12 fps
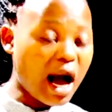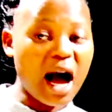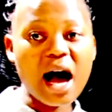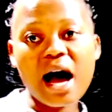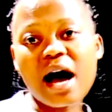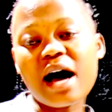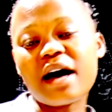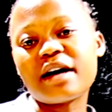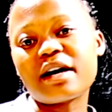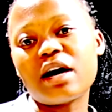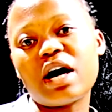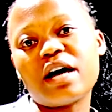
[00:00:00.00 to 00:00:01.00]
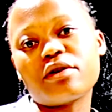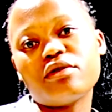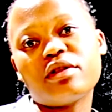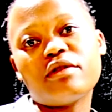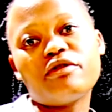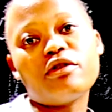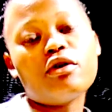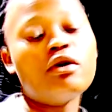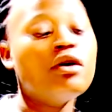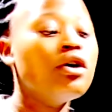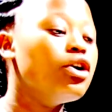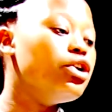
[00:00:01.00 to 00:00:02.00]
are on the
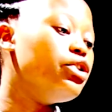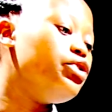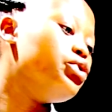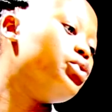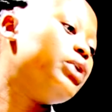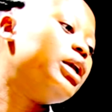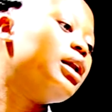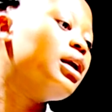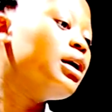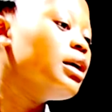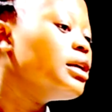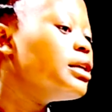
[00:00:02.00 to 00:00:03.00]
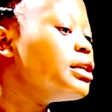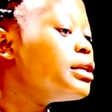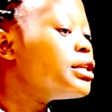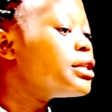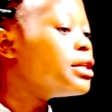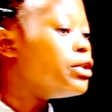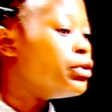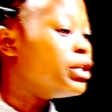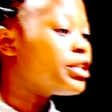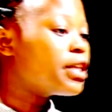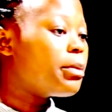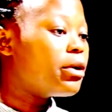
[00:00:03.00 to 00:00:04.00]
floor, you
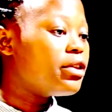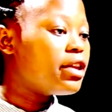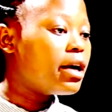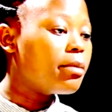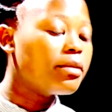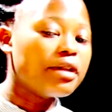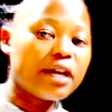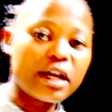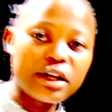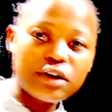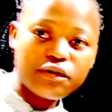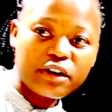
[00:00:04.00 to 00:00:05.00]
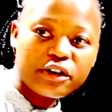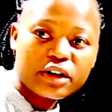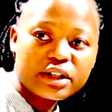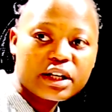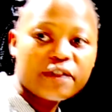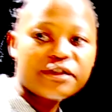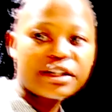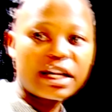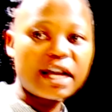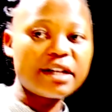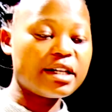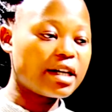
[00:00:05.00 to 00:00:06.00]
will step on them, then you find yourself
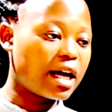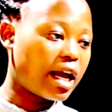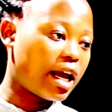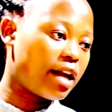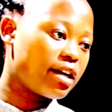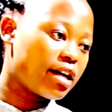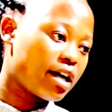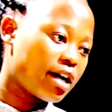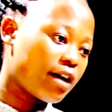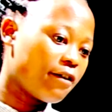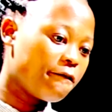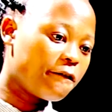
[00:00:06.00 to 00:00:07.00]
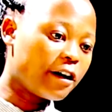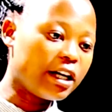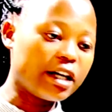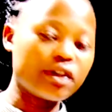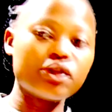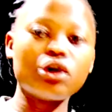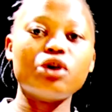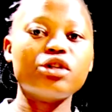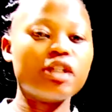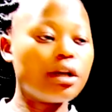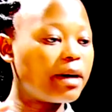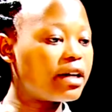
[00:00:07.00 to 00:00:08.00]
sliding and falling. So
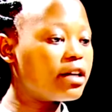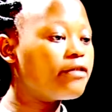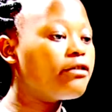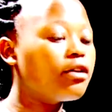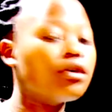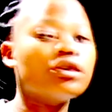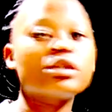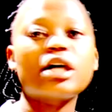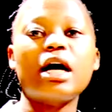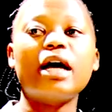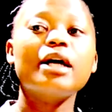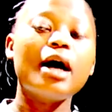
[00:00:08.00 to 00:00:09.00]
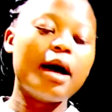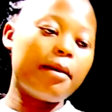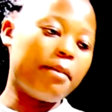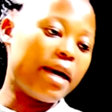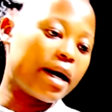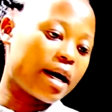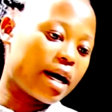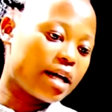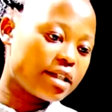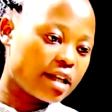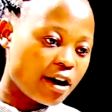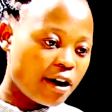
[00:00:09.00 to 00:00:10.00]
slippery floors can make
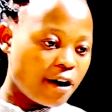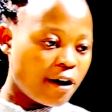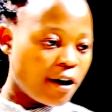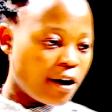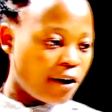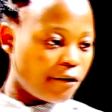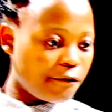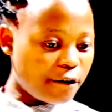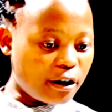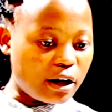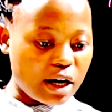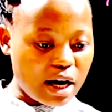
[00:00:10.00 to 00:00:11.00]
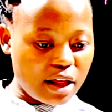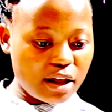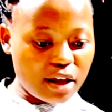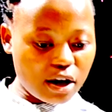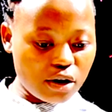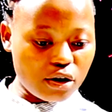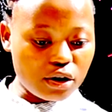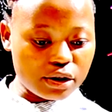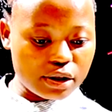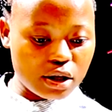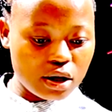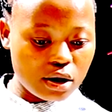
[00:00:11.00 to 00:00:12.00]
us fall. Another
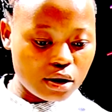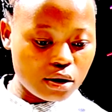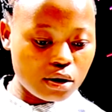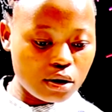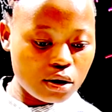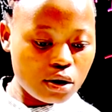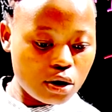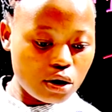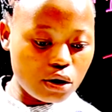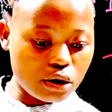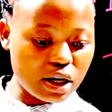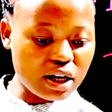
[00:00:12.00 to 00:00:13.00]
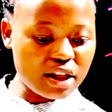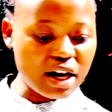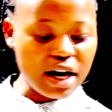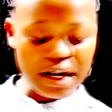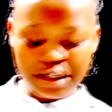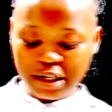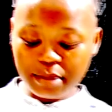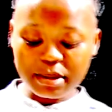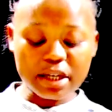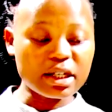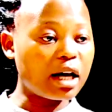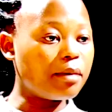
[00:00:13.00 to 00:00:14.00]
cause, or another item
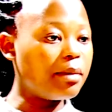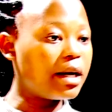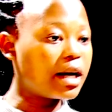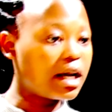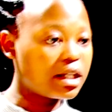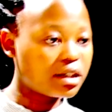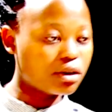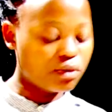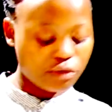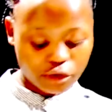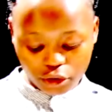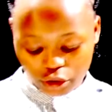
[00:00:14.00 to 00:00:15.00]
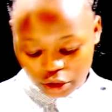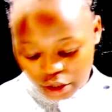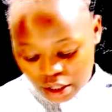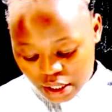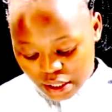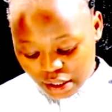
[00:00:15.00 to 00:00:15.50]
that can make us to fall